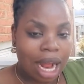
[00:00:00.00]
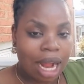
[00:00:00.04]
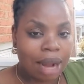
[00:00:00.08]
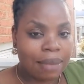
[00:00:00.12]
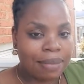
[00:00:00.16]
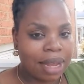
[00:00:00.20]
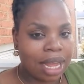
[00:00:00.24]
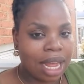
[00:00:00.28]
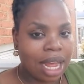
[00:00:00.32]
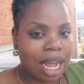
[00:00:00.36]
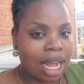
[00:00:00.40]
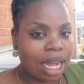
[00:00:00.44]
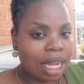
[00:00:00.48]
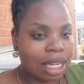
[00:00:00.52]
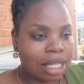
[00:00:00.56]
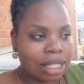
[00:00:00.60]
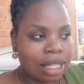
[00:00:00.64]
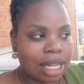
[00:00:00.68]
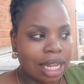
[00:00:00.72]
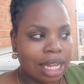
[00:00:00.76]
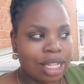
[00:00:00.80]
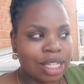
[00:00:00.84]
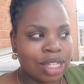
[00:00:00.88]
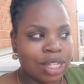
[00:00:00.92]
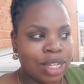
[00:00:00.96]
I may
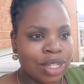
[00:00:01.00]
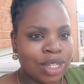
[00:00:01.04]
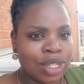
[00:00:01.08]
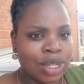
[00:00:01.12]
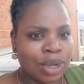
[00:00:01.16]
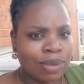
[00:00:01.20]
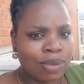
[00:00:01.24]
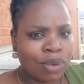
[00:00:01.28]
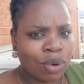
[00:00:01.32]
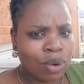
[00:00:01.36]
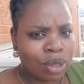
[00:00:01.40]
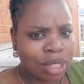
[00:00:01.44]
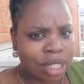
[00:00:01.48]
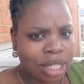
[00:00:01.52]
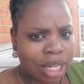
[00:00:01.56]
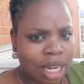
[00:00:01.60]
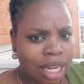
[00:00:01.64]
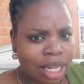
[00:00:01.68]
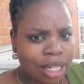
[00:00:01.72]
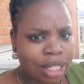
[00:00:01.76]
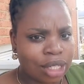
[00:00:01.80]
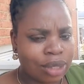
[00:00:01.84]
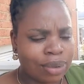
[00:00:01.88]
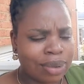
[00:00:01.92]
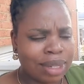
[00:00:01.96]
ask her, is there some
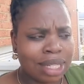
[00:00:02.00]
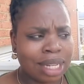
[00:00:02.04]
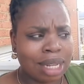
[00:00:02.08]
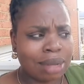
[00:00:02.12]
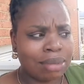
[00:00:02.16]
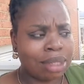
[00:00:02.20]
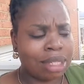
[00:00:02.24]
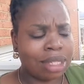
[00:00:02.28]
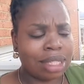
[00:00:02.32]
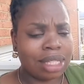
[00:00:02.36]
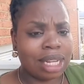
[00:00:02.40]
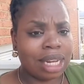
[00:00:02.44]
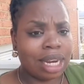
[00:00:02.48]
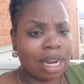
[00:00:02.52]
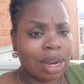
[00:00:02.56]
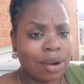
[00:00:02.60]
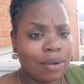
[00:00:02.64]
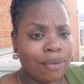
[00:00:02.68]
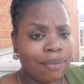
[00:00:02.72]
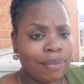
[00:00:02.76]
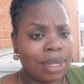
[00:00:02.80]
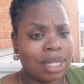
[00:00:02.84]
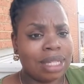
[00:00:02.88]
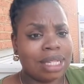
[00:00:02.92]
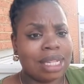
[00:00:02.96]
cushion? So one time she said
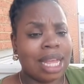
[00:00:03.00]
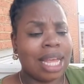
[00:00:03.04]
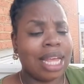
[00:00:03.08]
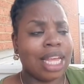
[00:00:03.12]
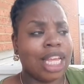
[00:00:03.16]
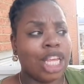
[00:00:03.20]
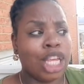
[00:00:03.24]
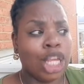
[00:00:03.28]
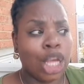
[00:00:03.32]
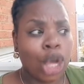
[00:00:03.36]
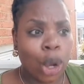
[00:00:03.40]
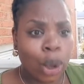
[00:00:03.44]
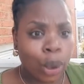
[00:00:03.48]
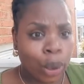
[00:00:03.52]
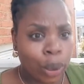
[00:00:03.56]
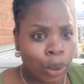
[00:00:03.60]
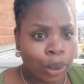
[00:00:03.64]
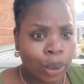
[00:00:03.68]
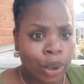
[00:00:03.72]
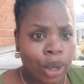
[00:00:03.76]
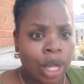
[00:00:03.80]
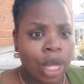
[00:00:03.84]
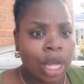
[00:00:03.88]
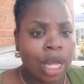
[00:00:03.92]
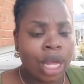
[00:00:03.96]
that, me's like,
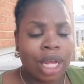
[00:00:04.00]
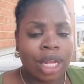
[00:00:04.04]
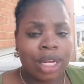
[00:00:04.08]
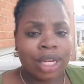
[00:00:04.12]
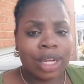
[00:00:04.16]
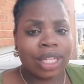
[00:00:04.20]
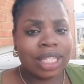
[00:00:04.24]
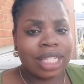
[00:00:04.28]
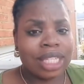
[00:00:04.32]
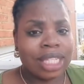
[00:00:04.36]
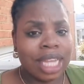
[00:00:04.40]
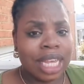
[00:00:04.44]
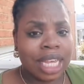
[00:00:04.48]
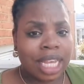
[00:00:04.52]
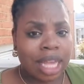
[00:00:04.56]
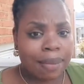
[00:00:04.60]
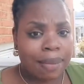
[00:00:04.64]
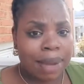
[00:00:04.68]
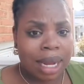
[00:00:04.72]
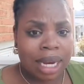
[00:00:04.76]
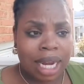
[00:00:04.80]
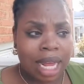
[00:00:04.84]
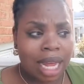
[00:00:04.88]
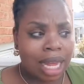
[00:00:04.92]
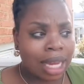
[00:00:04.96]
yo, just take your
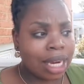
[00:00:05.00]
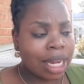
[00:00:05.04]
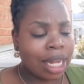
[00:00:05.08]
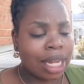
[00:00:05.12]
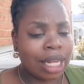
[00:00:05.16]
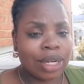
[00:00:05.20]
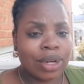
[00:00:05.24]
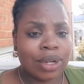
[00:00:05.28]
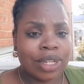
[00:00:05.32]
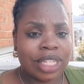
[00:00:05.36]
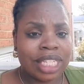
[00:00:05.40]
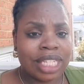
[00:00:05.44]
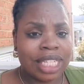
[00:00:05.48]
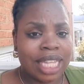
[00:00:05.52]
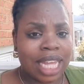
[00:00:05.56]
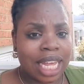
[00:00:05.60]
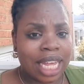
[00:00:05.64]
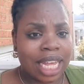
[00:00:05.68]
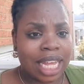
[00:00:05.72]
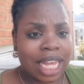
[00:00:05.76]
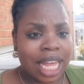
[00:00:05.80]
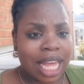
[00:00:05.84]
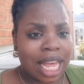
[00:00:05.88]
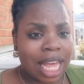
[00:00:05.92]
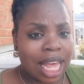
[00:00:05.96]
banana, just
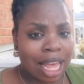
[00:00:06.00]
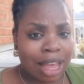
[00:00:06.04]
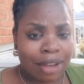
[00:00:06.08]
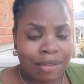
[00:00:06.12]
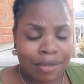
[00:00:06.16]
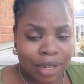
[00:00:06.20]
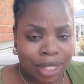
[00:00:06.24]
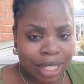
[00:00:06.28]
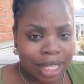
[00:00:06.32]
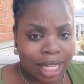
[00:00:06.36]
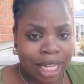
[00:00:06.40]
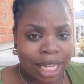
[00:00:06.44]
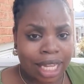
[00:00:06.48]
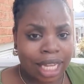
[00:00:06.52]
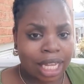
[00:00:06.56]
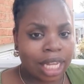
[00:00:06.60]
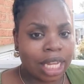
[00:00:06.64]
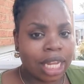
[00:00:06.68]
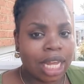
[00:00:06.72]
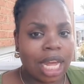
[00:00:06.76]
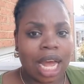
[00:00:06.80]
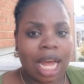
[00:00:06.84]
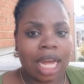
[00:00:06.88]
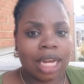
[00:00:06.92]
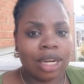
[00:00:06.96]
take
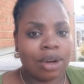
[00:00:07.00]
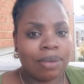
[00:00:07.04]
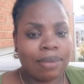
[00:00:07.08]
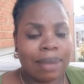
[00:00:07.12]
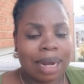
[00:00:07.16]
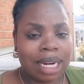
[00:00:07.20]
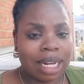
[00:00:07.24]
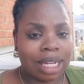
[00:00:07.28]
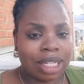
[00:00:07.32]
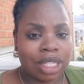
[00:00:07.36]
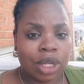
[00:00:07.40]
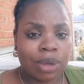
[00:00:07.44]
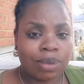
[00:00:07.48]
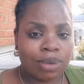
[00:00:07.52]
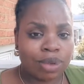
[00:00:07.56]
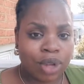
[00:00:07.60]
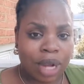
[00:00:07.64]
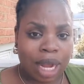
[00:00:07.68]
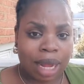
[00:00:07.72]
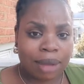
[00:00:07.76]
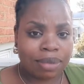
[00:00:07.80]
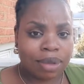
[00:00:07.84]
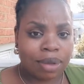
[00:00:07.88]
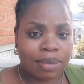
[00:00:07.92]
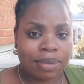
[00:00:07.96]
everything and nobody
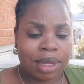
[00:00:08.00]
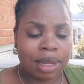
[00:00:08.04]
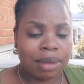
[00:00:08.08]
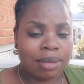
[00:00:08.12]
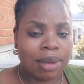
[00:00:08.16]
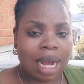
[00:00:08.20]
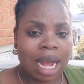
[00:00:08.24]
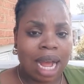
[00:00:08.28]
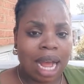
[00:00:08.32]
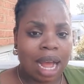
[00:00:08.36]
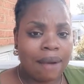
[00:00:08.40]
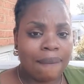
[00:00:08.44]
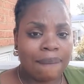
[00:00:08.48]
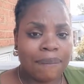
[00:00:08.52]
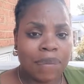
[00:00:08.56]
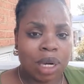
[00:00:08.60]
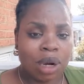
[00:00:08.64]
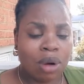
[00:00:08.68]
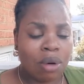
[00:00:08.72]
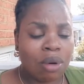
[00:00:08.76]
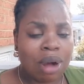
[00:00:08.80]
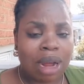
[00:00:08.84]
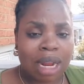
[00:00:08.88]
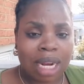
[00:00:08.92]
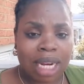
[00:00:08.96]
subscribe to me because I
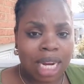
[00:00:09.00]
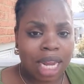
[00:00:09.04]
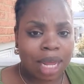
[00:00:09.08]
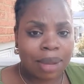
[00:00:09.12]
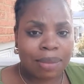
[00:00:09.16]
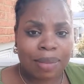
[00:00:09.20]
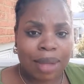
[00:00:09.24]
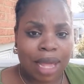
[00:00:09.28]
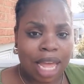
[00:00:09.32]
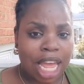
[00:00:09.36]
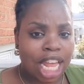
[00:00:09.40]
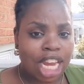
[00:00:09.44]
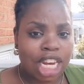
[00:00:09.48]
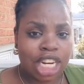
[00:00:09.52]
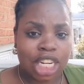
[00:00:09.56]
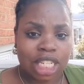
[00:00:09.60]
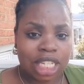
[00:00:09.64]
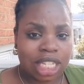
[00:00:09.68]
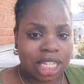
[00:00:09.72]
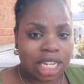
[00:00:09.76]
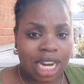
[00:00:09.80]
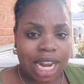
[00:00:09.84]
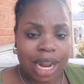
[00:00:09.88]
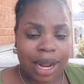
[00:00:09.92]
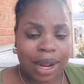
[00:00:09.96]
don't want them
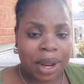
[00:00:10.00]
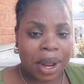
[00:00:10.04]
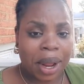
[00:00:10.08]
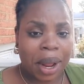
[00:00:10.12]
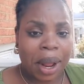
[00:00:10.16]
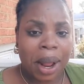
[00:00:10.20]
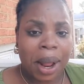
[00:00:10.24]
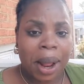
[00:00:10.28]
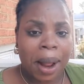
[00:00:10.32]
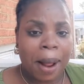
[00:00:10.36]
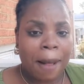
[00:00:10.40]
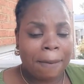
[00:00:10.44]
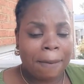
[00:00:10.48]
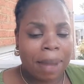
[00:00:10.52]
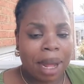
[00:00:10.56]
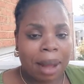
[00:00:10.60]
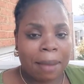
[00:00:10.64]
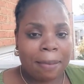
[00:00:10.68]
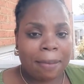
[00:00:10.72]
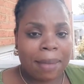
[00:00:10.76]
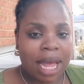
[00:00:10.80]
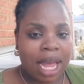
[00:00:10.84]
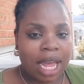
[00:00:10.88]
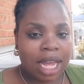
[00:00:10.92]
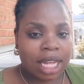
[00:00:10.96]
energy there.
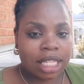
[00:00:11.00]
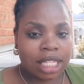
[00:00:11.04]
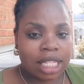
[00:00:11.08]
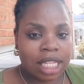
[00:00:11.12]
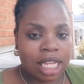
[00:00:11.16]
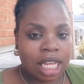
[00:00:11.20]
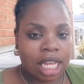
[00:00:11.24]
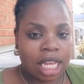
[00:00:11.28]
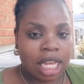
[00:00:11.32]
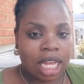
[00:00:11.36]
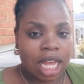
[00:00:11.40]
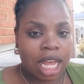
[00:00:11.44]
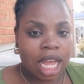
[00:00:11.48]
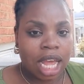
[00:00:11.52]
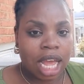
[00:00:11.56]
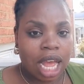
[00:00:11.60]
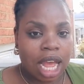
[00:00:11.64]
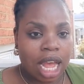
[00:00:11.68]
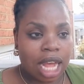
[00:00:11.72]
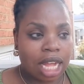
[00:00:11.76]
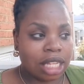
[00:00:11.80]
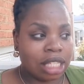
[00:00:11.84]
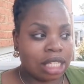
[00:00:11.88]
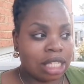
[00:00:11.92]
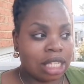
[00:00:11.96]
Pam my thing.
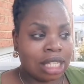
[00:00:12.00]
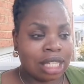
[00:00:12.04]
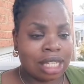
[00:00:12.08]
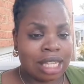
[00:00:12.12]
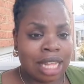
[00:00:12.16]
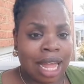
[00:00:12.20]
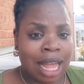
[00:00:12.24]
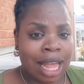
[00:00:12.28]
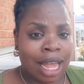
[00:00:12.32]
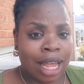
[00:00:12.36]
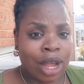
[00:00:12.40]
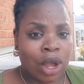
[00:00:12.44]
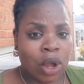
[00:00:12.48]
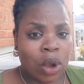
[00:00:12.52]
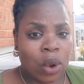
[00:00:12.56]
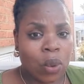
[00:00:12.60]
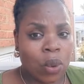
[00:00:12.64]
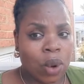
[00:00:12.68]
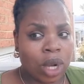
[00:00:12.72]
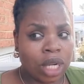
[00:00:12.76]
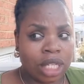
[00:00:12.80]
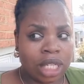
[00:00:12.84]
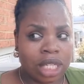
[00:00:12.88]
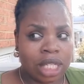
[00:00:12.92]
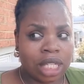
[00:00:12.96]
And she's like,
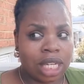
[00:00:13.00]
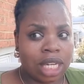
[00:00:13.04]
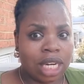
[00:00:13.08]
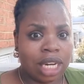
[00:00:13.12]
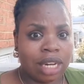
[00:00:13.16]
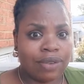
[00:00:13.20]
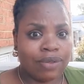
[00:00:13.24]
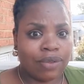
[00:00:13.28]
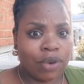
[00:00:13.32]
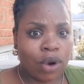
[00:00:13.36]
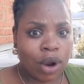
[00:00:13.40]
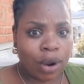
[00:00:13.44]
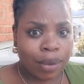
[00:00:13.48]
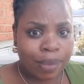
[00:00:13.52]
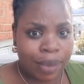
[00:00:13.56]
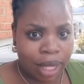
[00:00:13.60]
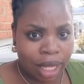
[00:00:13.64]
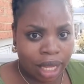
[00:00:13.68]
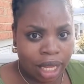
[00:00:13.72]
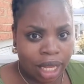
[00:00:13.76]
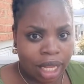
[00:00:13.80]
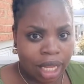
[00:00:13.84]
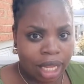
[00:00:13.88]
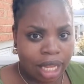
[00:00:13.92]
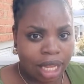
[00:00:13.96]
what is in it for
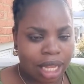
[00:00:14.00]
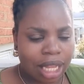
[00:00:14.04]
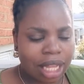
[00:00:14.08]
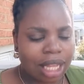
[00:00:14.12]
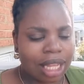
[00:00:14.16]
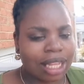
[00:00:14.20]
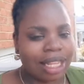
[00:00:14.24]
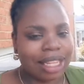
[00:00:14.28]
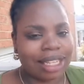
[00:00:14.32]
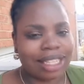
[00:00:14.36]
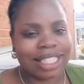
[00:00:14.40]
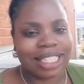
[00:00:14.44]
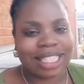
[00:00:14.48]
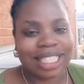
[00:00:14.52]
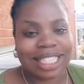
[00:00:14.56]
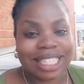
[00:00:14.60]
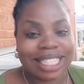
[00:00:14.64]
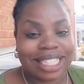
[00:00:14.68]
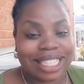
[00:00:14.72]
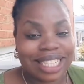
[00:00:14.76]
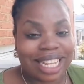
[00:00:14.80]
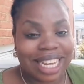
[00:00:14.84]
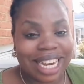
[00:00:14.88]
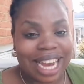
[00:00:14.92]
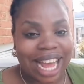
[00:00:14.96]
me? She
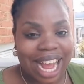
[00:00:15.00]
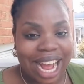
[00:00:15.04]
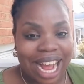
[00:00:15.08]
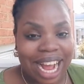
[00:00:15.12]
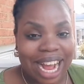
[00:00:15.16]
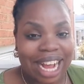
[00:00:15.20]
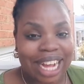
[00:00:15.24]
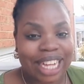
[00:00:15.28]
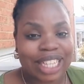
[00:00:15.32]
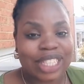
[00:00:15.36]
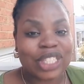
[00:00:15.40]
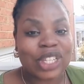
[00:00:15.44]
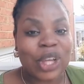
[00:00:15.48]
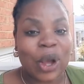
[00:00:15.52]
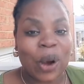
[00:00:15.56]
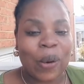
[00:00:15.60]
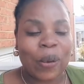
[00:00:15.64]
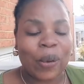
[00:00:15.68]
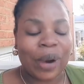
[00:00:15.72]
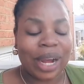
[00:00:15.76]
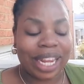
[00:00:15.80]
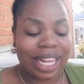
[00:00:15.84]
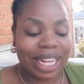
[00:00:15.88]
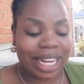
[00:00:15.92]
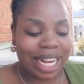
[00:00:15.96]
still asked,
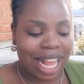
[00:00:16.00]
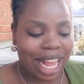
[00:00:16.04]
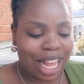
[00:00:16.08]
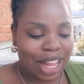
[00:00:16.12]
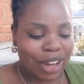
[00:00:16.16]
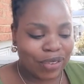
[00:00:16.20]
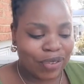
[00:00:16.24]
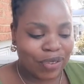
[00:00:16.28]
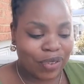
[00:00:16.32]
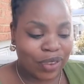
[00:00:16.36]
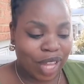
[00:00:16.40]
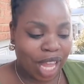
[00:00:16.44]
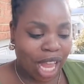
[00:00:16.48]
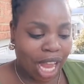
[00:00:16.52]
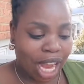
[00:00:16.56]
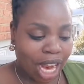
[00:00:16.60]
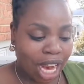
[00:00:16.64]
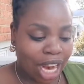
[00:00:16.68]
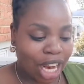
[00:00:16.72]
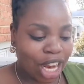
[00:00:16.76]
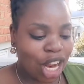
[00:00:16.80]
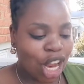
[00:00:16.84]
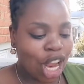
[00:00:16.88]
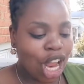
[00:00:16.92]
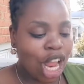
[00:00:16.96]
what is it
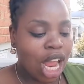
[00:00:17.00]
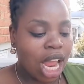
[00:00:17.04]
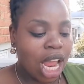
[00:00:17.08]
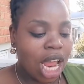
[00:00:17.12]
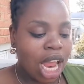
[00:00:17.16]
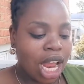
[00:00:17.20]
for?